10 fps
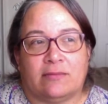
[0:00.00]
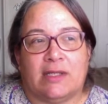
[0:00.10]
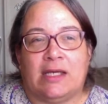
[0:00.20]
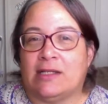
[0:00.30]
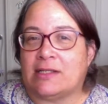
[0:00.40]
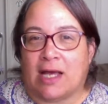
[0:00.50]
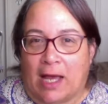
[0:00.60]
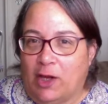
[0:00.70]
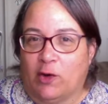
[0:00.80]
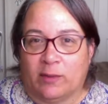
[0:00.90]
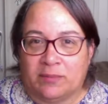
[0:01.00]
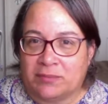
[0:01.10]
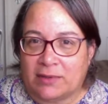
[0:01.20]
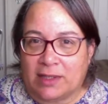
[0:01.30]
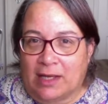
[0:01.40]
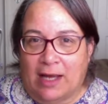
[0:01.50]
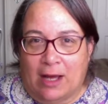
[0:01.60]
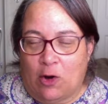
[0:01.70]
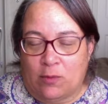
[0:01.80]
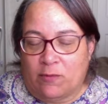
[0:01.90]
eats at you.
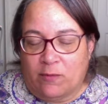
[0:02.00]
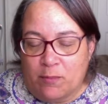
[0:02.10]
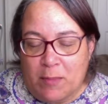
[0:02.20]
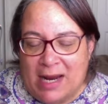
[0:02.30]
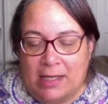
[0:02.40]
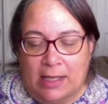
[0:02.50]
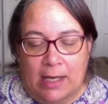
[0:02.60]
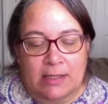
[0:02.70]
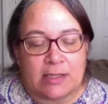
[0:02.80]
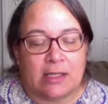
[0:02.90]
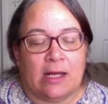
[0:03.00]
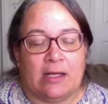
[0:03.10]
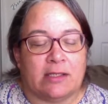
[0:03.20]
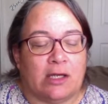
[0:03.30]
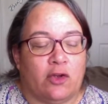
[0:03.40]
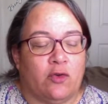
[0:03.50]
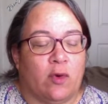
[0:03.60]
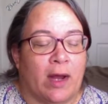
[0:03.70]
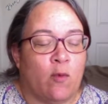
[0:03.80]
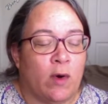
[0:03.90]
On many days, it eats at you.
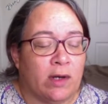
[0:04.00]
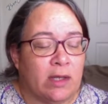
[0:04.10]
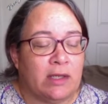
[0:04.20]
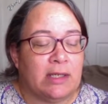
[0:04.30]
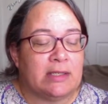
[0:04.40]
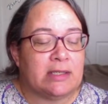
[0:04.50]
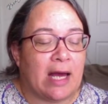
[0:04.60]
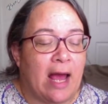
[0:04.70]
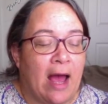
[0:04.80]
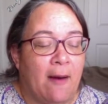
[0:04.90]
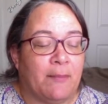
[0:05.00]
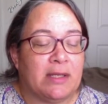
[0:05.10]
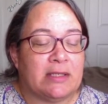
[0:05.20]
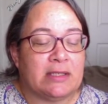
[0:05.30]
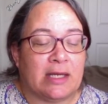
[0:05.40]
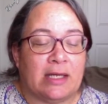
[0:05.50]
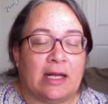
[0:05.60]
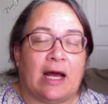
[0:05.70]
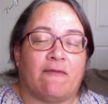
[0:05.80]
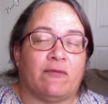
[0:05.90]
And one of the things that happens, and
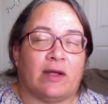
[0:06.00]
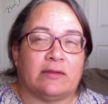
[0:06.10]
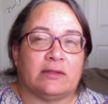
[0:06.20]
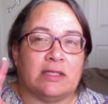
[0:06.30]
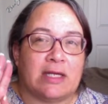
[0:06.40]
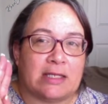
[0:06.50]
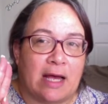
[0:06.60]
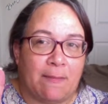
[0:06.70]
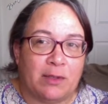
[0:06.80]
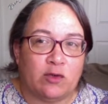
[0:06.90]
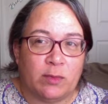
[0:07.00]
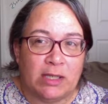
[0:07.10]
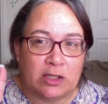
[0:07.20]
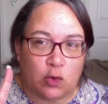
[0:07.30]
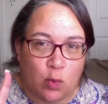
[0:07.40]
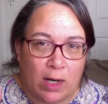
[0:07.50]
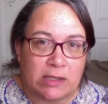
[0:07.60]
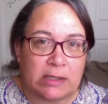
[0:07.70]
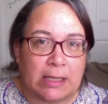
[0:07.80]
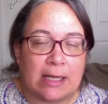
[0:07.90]
this has happened to me twice
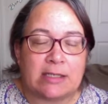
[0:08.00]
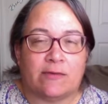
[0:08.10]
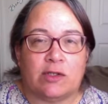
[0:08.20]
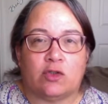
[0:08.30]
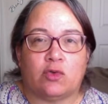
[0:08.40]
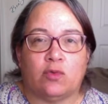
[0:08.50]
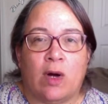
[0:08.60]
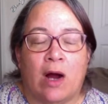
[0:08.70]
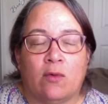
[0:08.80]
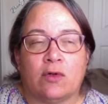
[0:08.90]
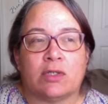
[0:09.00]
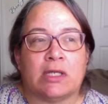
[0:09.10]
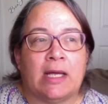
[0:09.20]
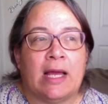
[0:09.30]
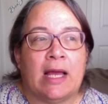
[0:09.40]
in the last 72 hours,